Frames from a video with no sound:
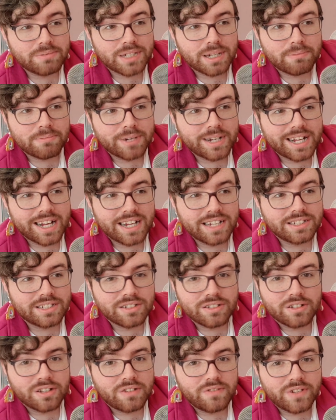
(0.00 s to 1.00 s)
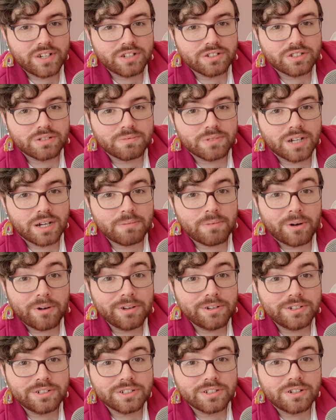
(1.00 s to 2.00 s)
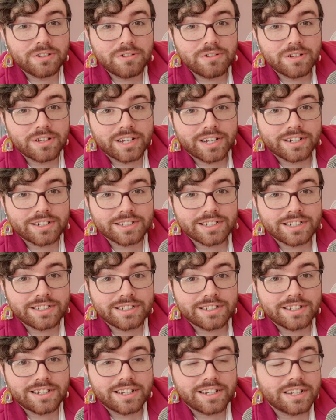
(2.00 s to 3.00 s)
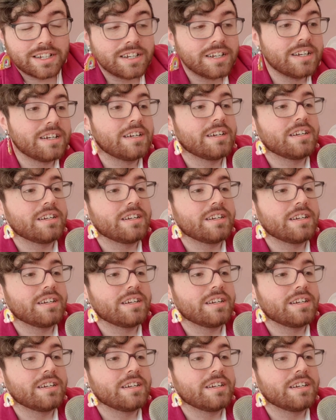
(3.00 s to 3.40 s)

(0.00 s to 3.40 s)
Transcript: end up tempering eggs in another video sometime, or you can just Google it because that's a thing.